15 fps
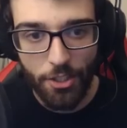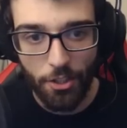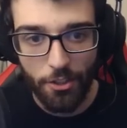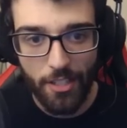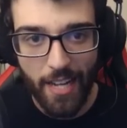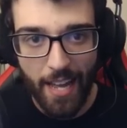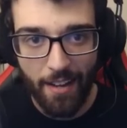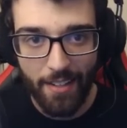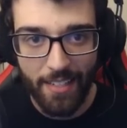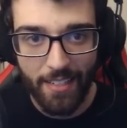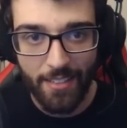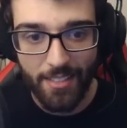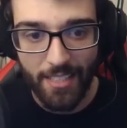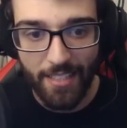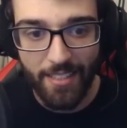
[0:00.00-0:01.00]
you now
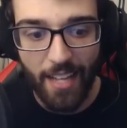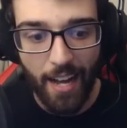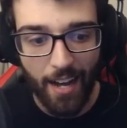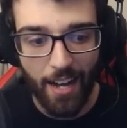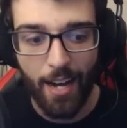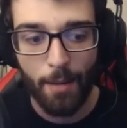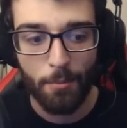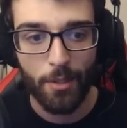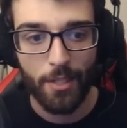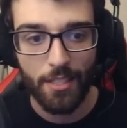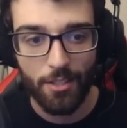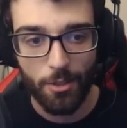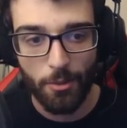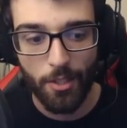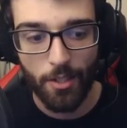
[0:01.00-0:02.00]
is in the Armory.
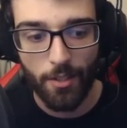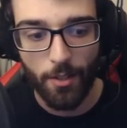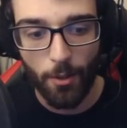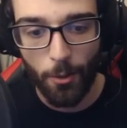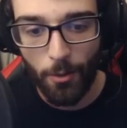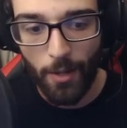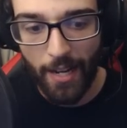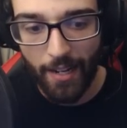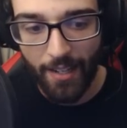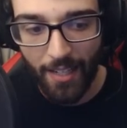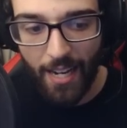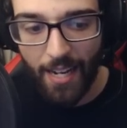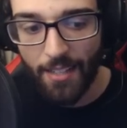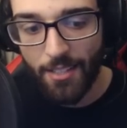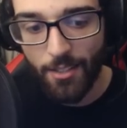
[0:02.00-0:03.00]
So we've got all our
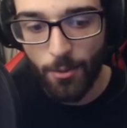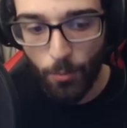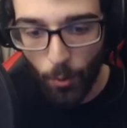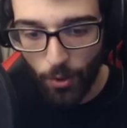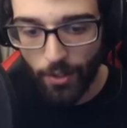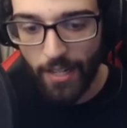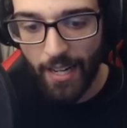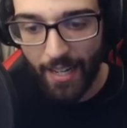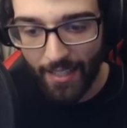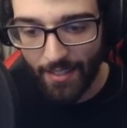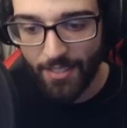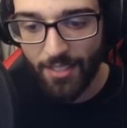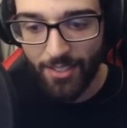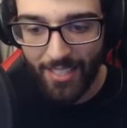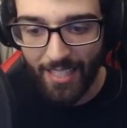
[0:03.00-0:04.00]
classes, Warrior,
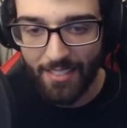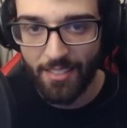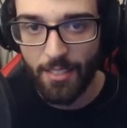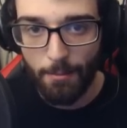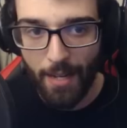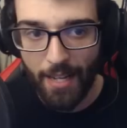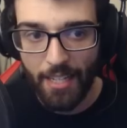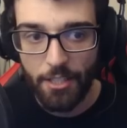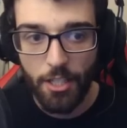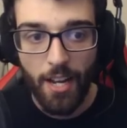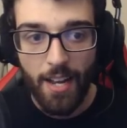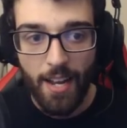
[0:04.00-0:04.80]
Hunter, Assassin, Mage.